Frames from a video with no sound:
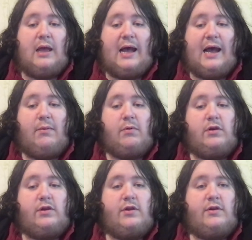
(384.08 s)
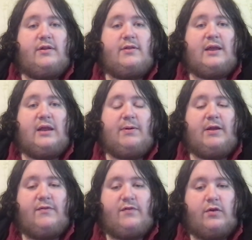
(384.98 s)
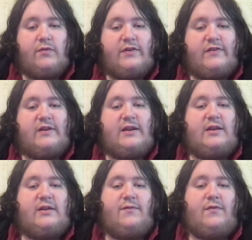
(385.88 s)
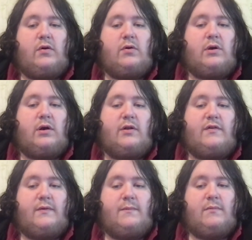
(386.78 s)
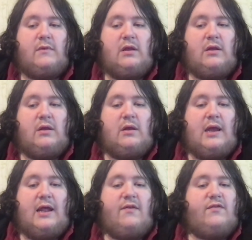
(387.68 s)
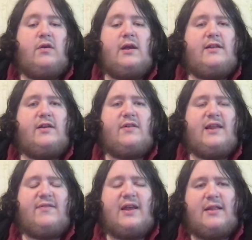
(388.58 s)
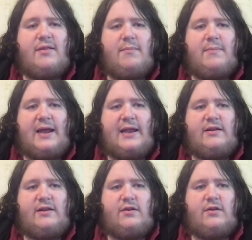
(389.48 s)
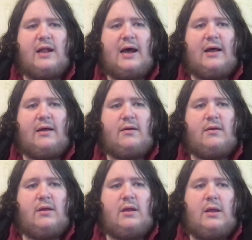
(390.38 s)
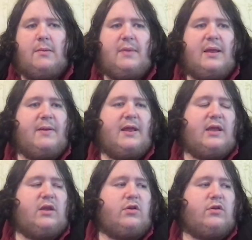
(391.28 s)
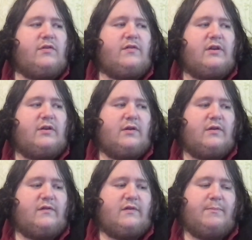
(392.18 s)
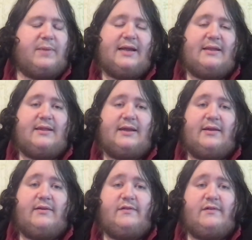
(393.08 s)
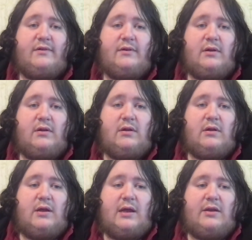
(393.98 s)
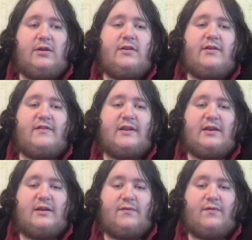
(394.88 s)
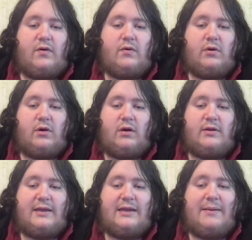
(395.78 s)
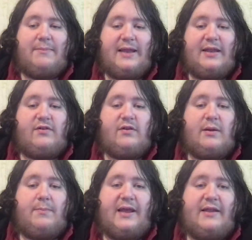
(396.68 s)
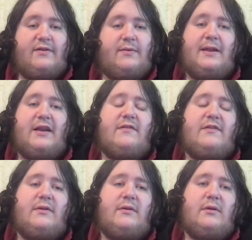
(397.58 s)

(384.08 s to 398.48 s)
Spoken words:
I want you to think about if you've decided to follow God. And if you had to leave anything behind to do that, maybe you used to do some bad things and you decided to follow God and that made you a better person.